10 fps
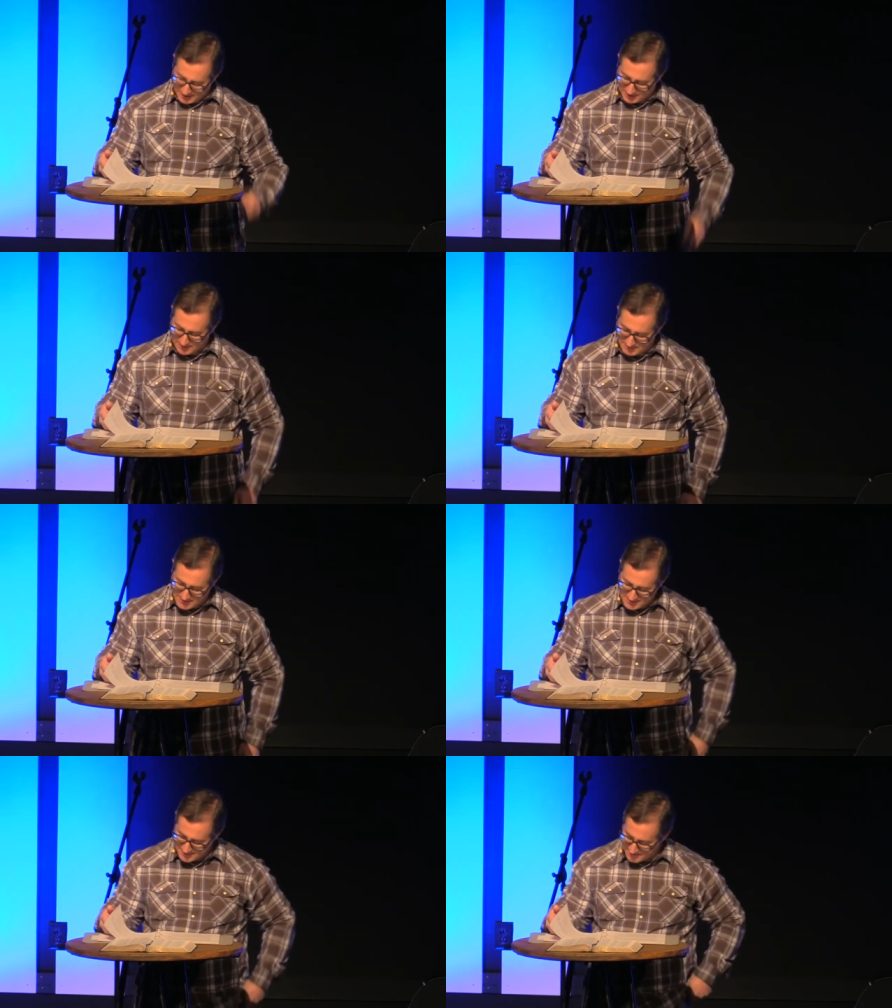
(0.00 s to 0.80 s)

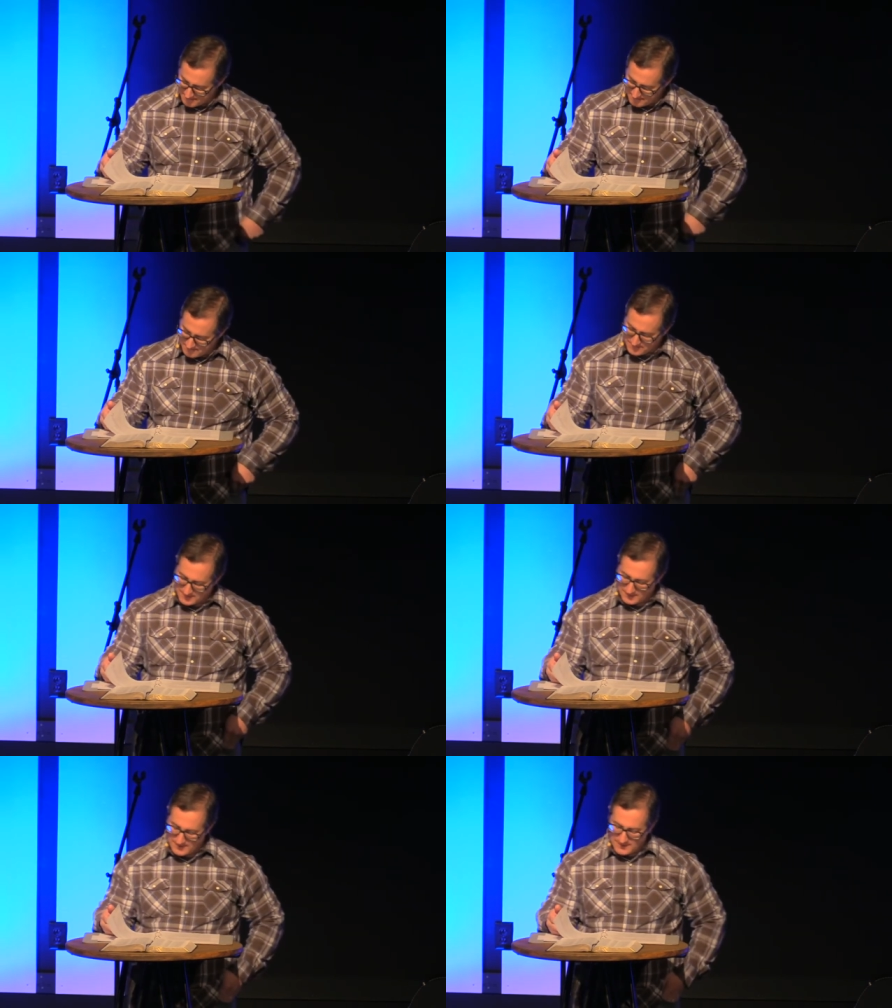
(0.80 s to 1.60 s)
Him.
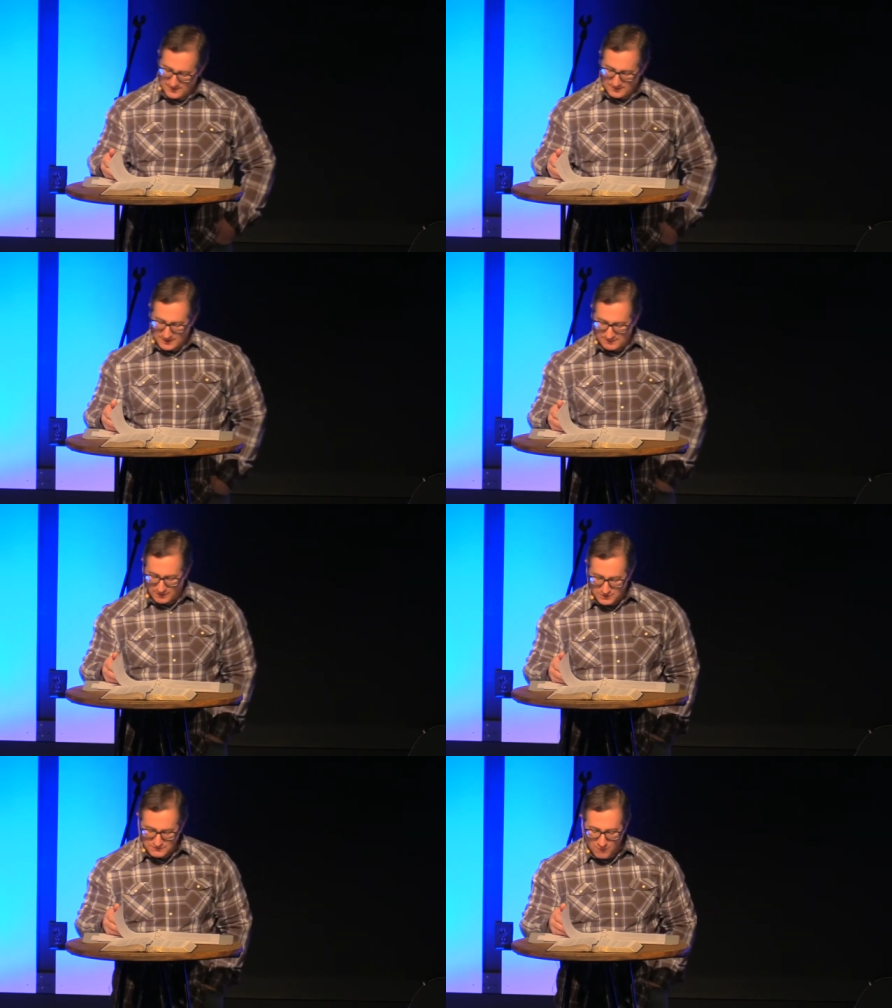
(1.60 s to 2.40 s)
Look at
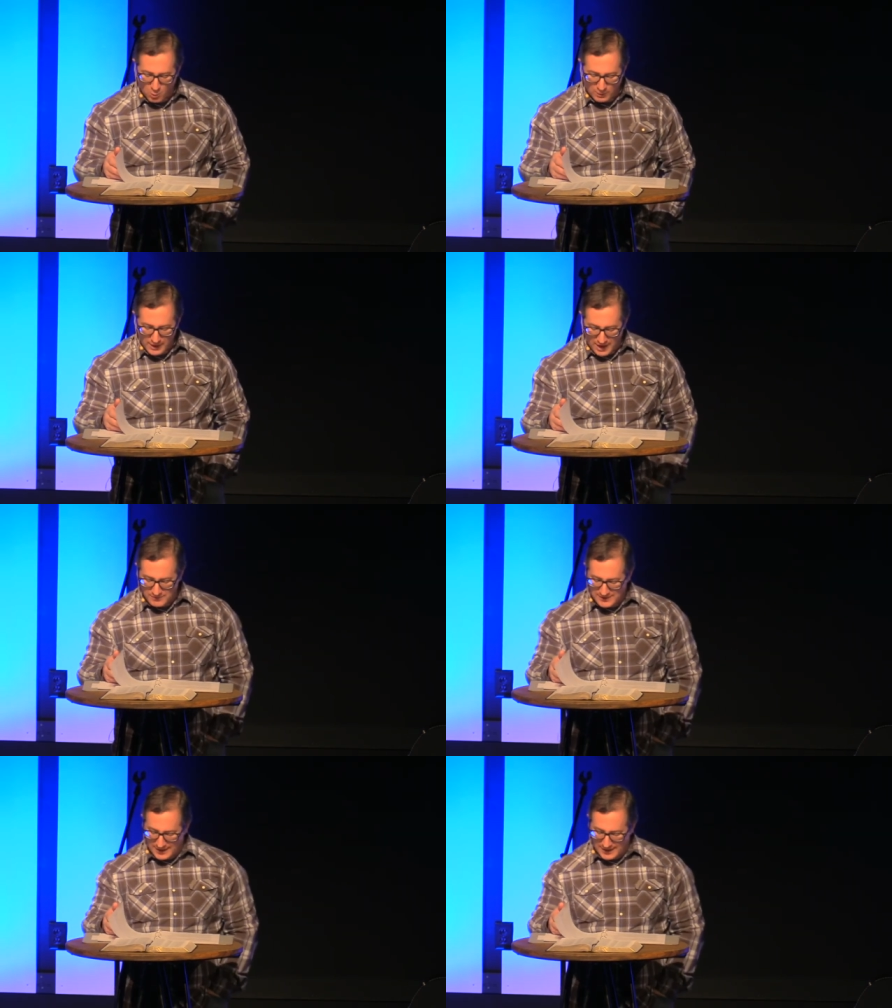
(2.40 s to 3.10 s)
verse 4 in our